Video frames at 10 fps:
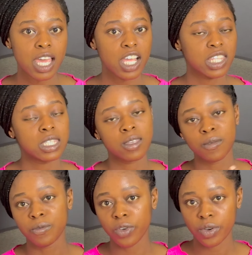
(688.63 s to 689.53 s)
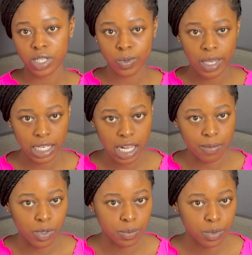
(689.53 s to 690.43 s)
It varies widely
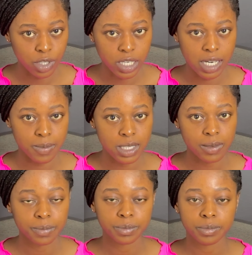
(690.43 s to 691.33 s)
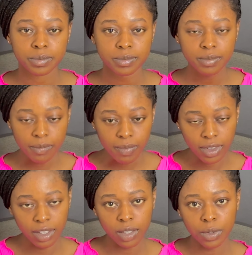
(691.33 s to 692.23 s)
among programs.
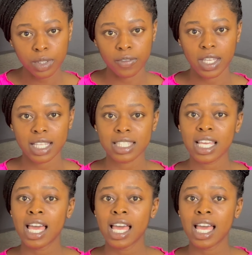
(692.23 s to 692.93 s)
Take note of that.